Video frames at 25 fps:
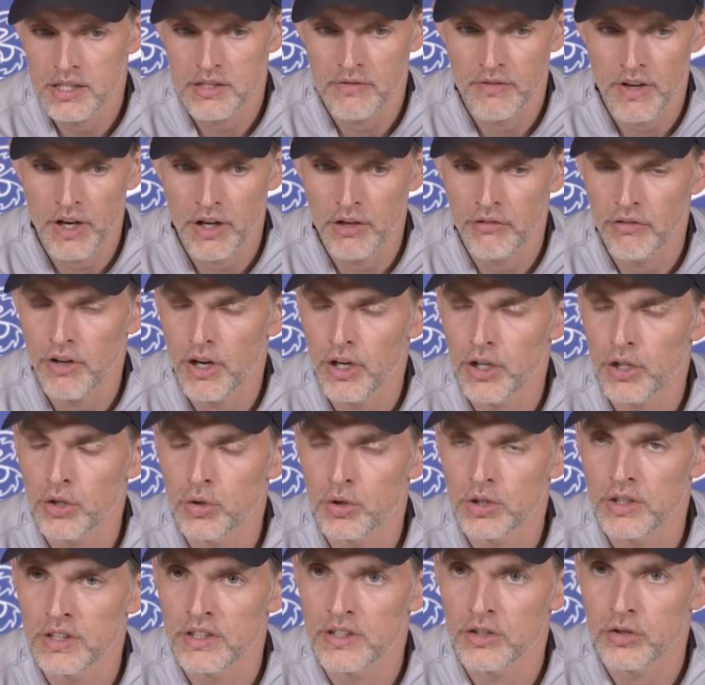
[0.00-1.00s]
very, very
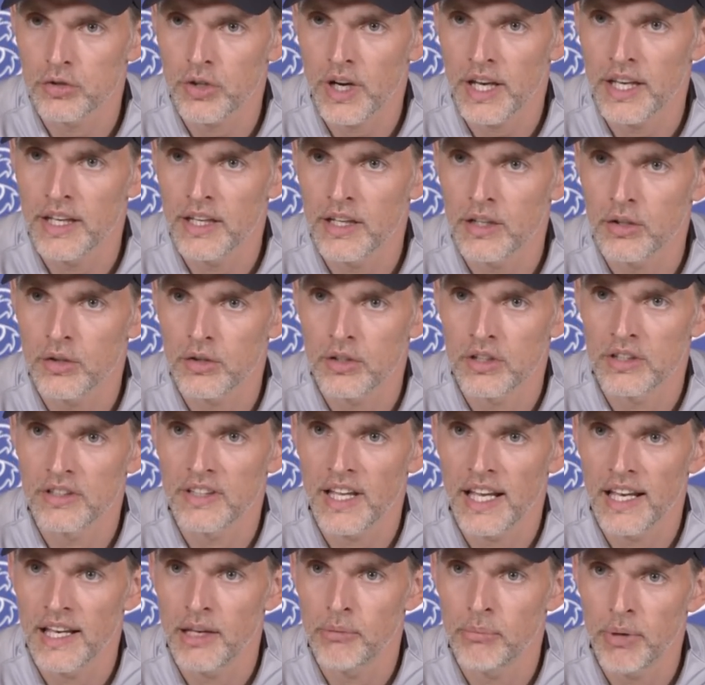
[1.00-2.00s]
good in training on a
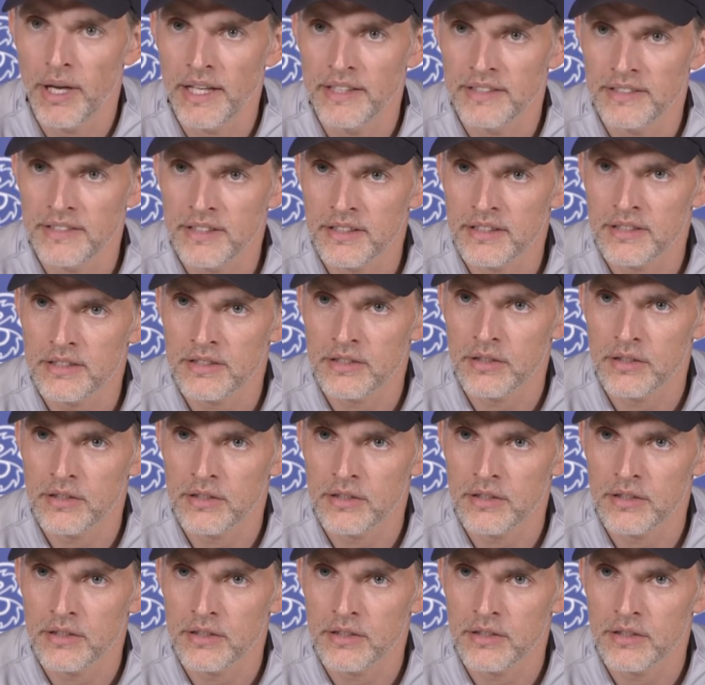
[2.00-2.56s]
daily basis.